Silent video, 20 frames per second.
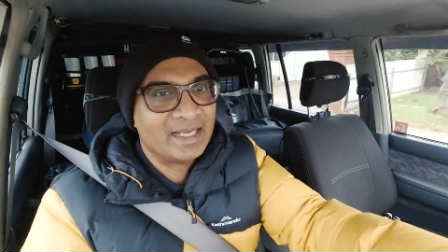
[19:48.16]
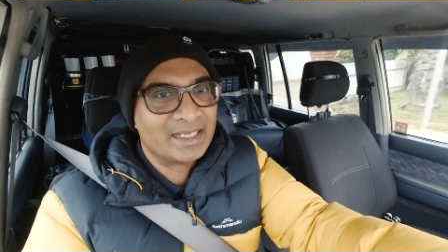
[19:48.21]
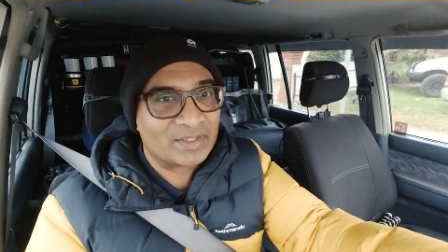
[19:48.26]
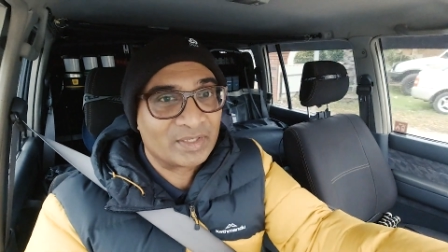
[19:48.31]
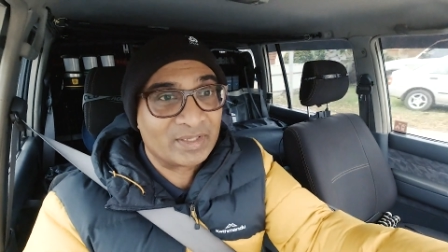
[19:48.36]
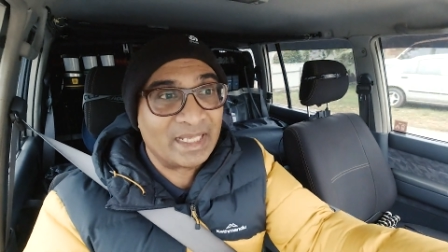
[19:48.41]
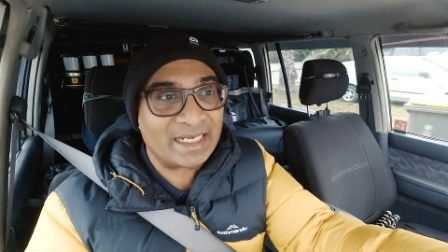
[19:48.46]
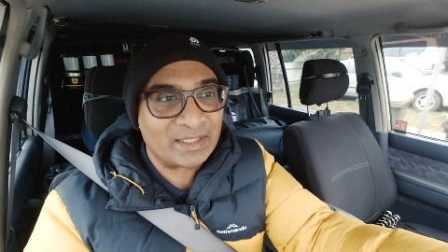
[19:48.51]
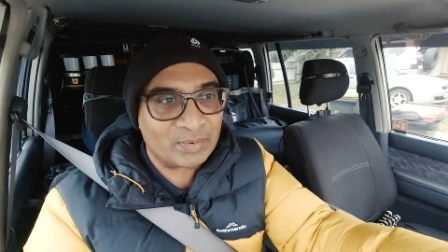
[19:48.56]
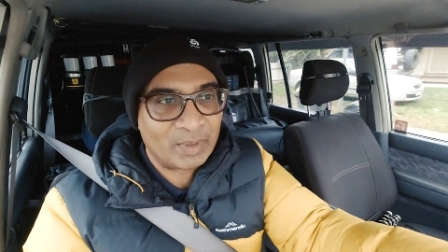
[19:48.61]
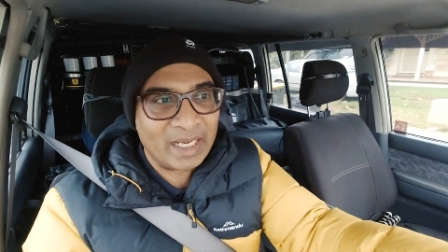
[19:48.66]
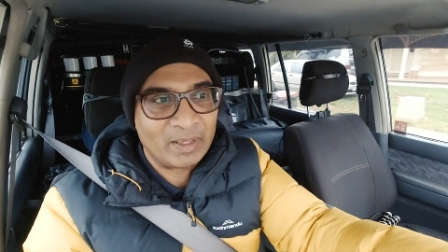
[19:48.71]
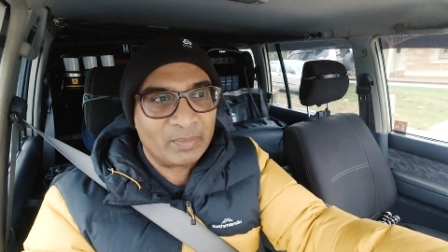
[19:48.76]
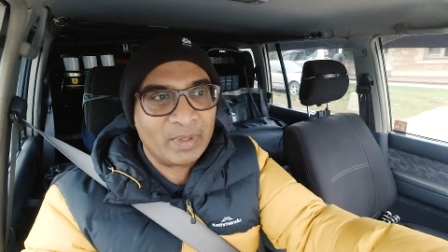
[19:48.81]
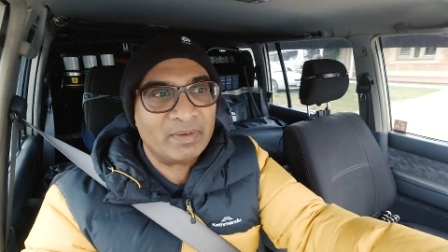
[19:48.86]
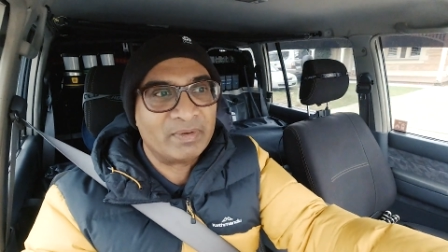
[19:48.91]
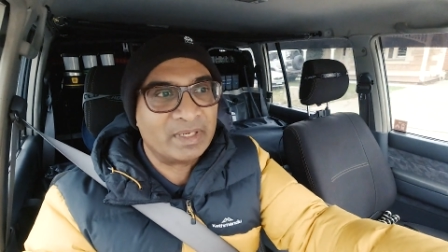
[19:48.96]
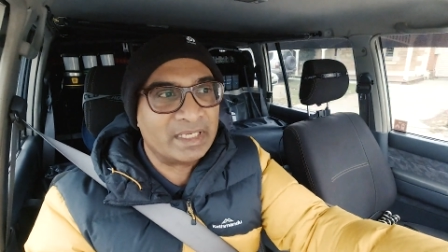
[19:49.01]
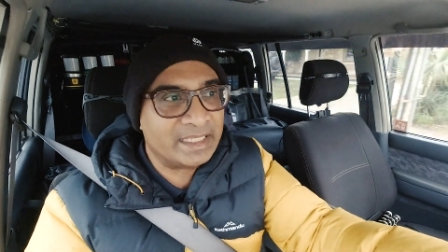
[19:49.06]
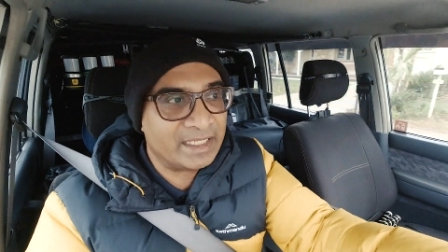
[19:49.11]
So that's why I
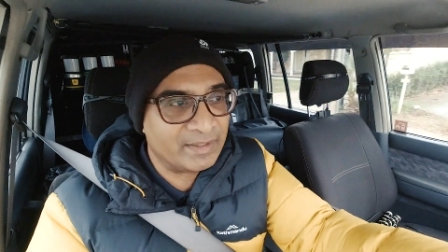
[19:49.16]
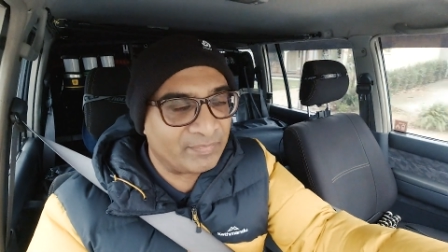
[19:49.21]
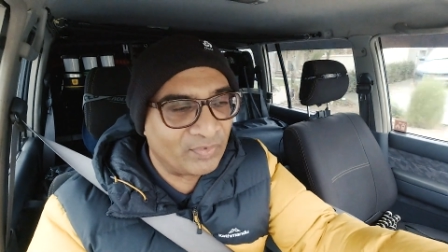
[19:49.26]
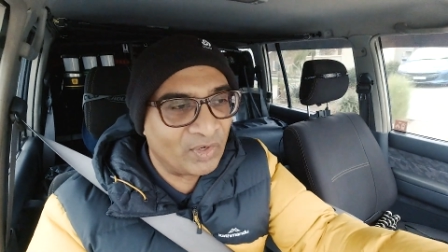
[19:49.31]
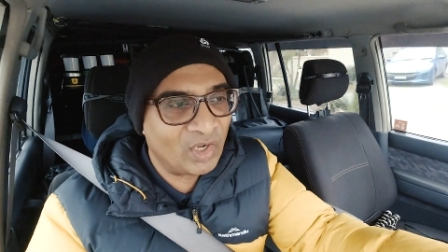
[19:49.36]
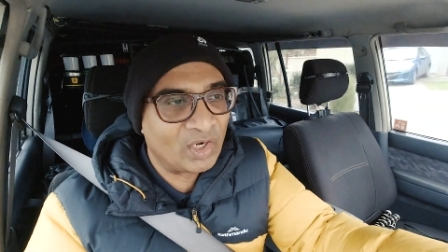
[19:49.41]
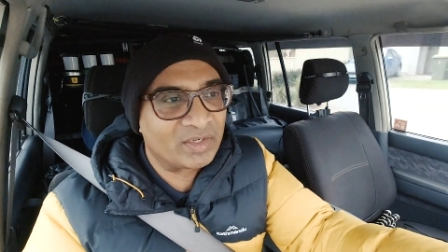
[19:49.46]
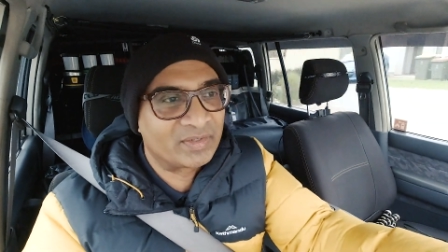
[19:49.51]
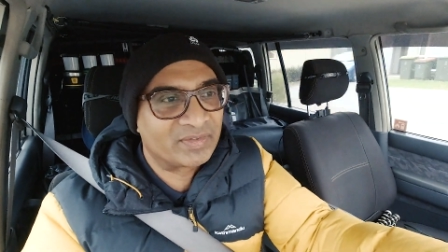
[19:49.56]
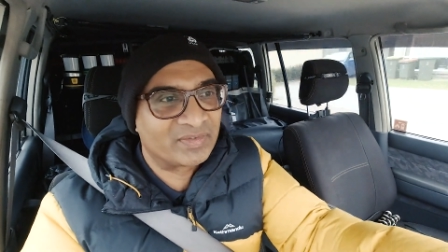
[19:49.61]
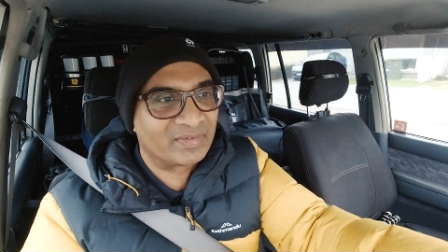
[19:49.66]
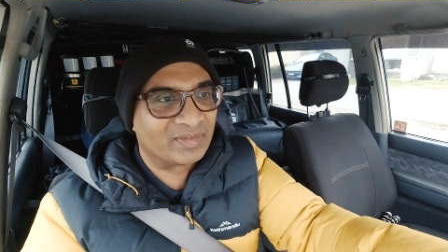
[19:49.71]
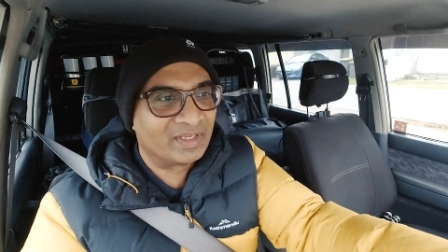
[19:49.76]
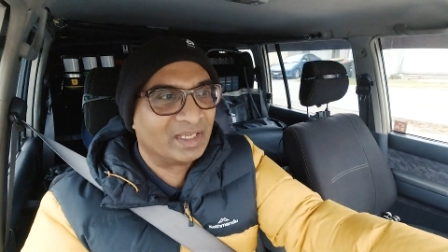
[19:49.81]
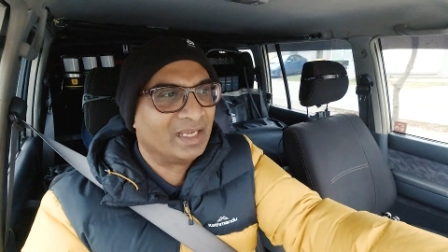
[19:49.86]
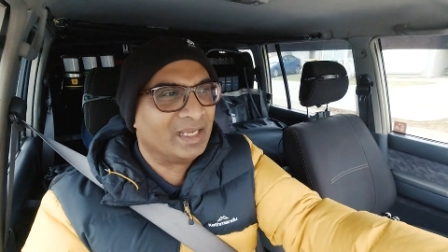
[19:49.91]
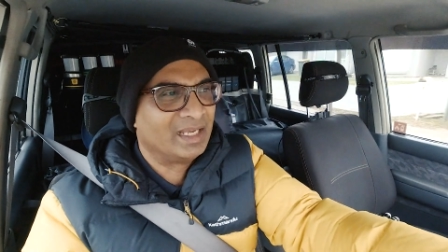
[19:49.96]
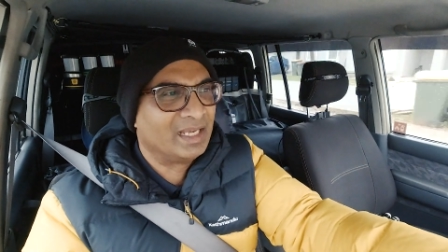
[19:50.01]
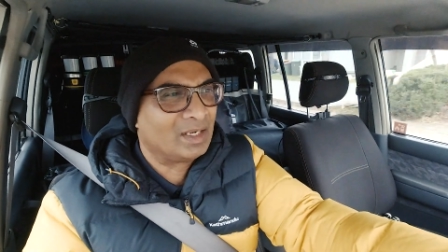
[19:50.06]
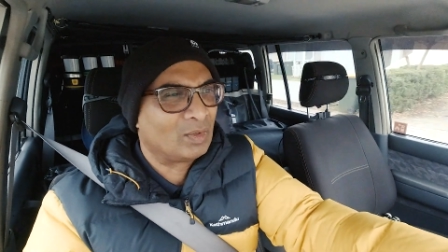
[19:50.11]
went with diff locks.
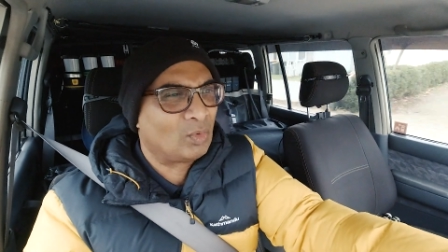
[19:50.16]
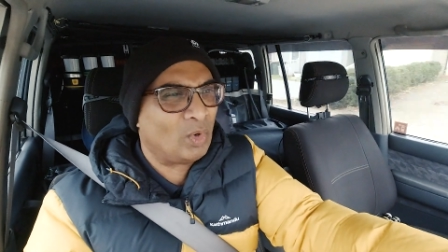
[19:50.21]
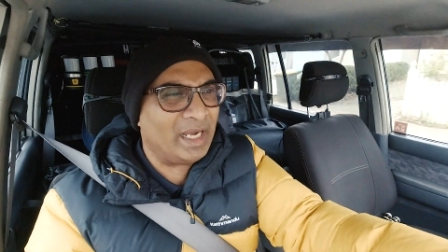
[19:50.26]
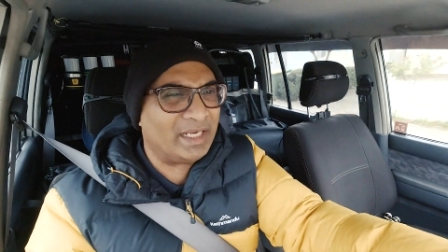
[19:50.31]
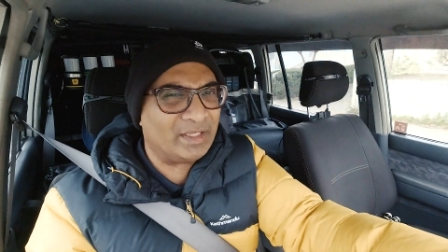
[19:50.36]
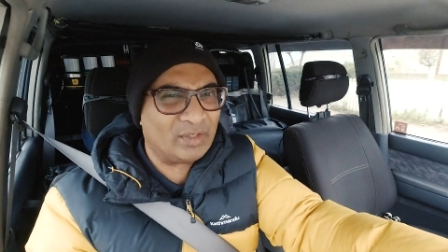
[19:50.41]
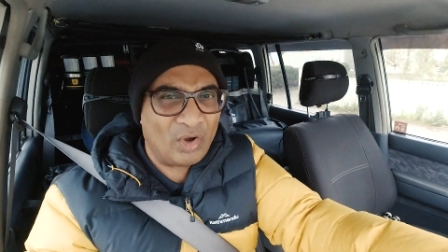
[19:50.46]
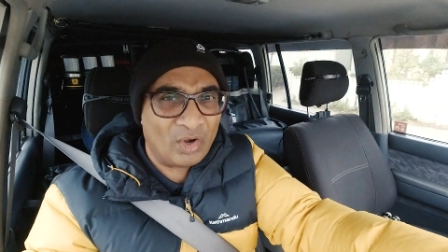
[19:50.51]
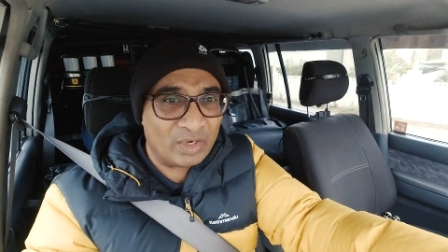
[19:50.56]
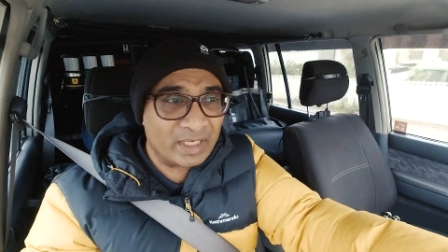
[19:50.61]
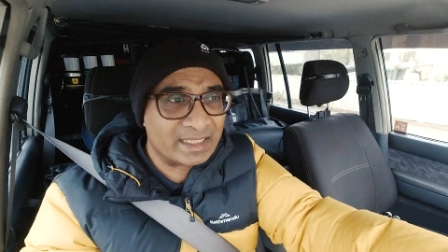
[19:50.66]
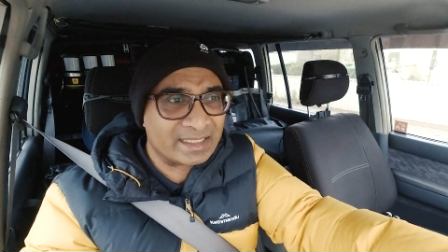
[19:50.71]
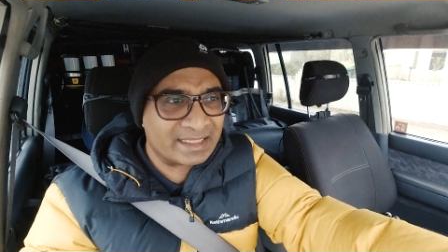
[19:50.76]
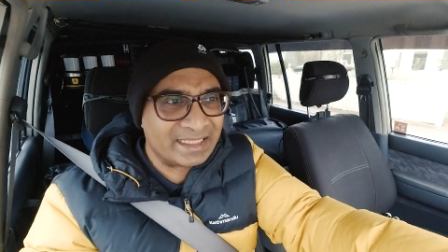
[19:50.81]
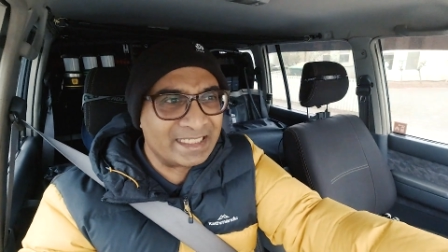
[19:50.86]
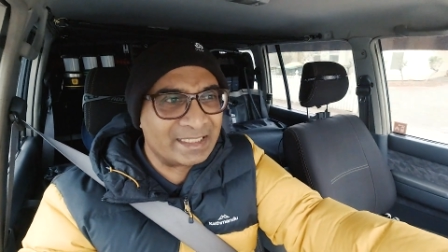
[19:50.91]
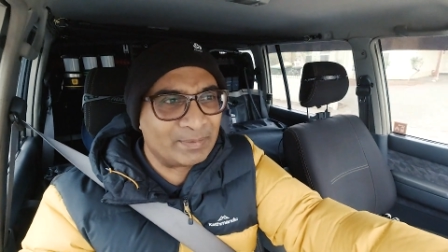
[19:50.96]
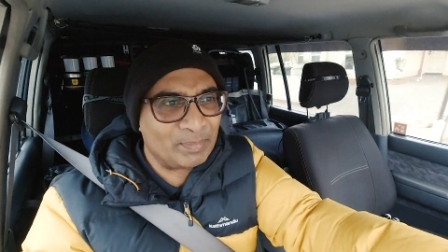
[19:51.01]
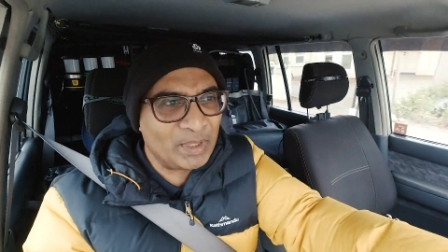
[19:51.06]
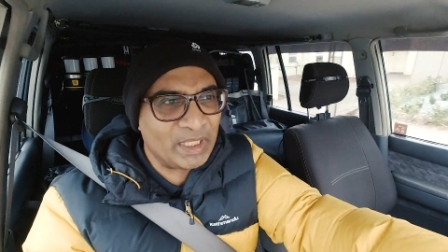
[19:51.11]
quite
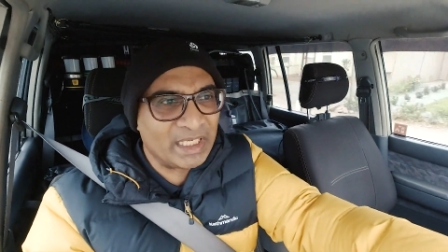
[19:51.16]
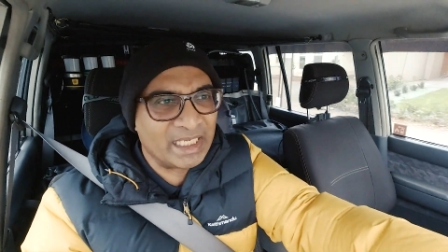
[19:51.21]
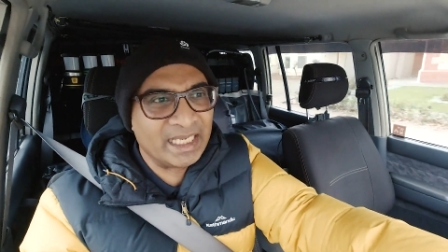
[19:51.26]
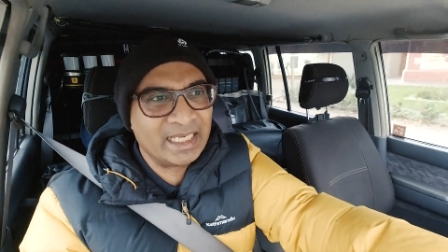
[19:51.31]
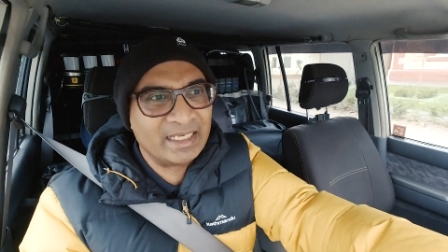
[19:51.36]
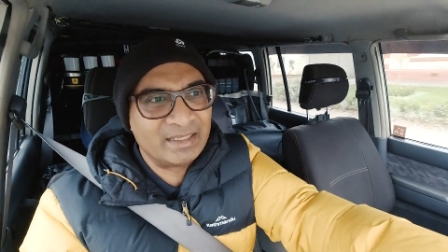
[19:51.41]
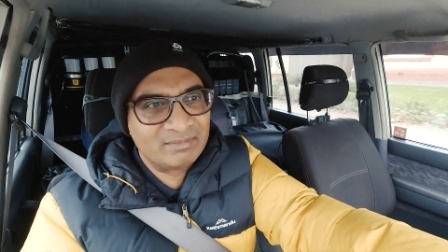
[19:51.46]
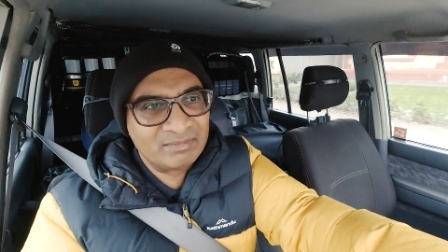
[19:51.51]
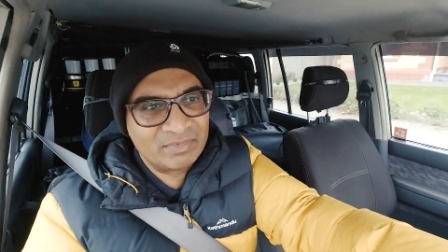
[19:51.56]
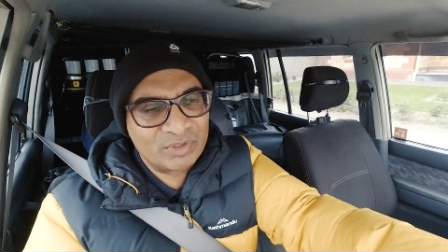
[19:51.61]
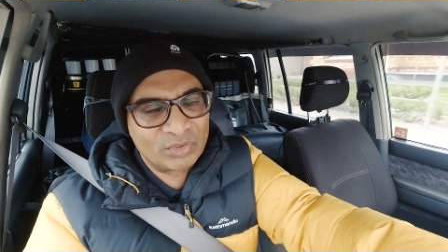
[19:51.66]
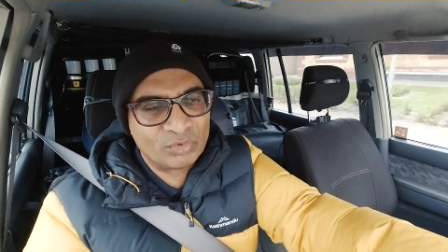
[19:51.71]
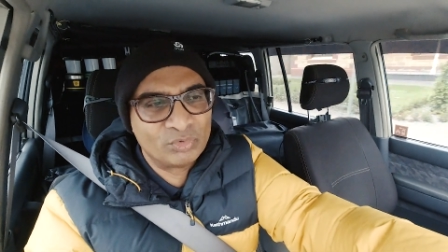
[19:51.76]
honestly speaking,